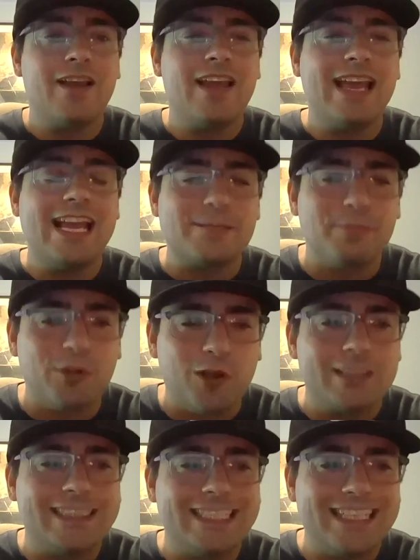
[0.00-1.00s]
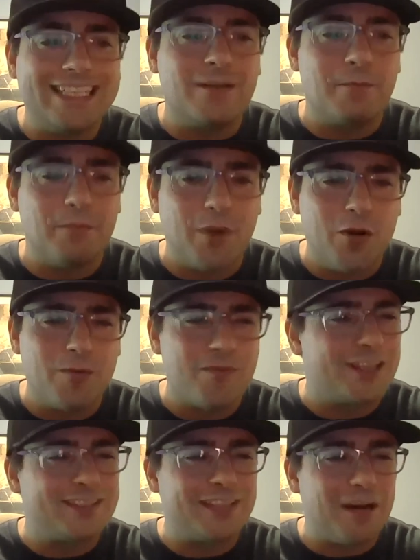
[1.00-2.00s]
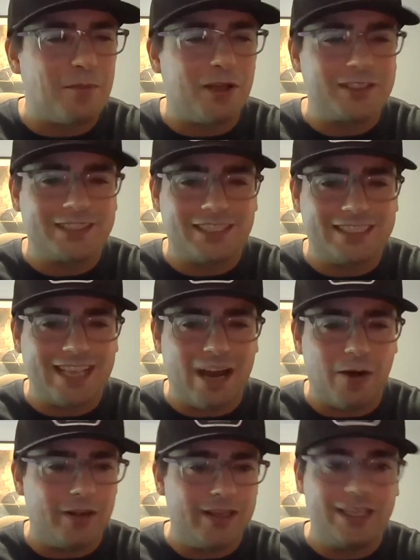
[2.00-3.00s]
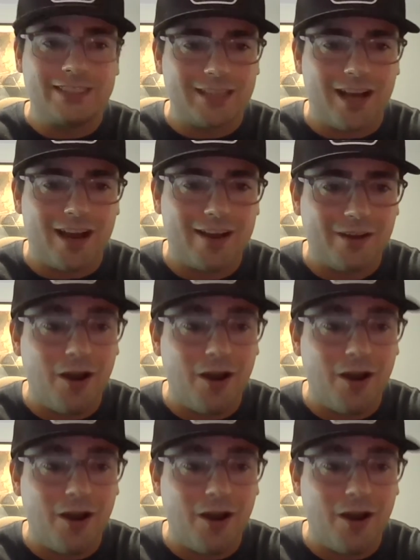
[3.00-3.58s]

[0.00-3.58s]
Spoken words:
It's plugged in at the boat, but it's not plugged in at the outlet. It's not.